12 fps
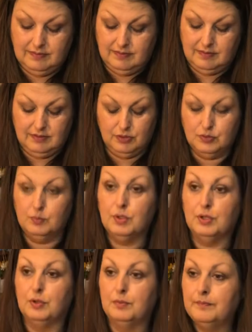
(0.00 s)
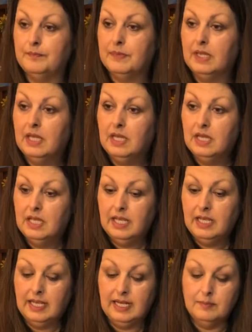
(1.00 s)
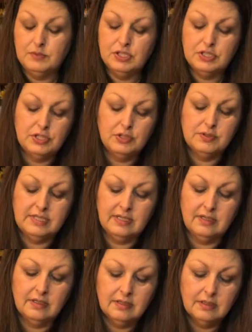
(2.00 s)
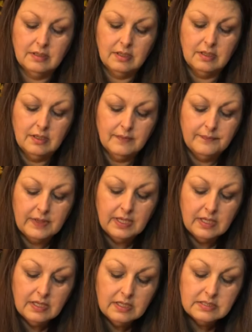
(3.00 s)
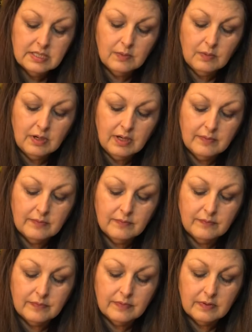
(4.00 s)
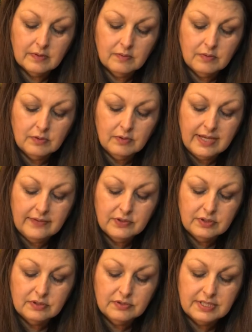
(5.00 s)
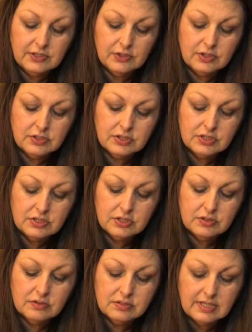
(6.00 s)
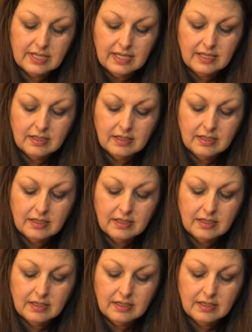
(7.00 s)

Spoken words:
There's room. And I'm just using, tell you what, if you don't have your little thing, you can just use a